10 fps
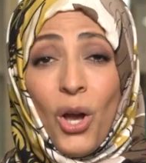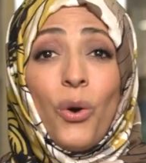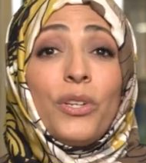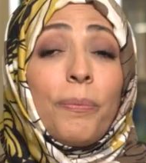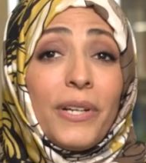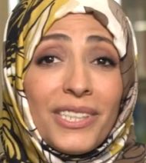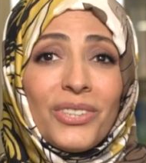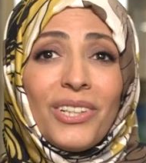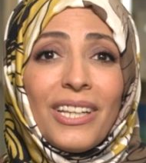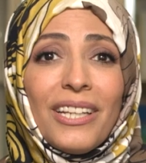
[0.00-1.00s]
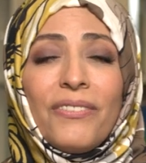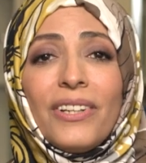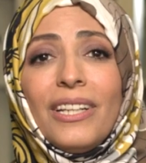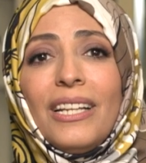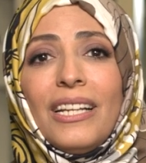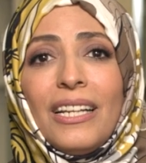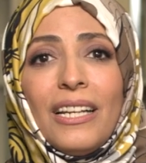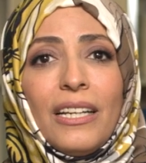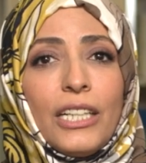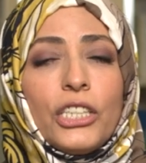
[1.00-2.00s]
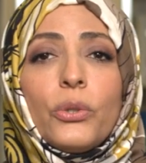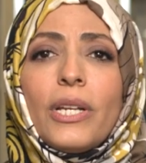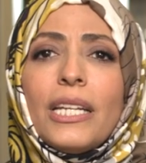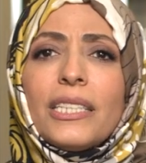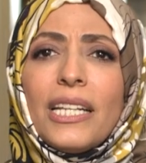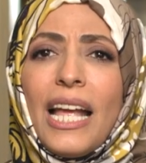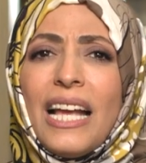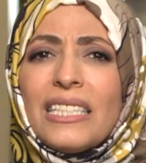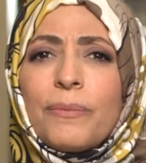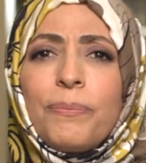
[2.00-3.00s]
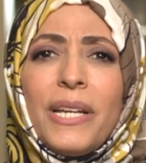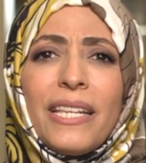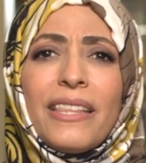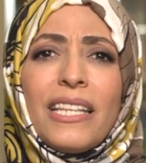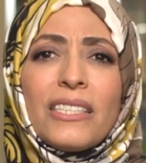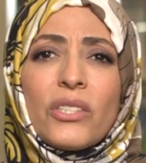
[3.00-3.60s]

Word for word: On a personal level, education has been the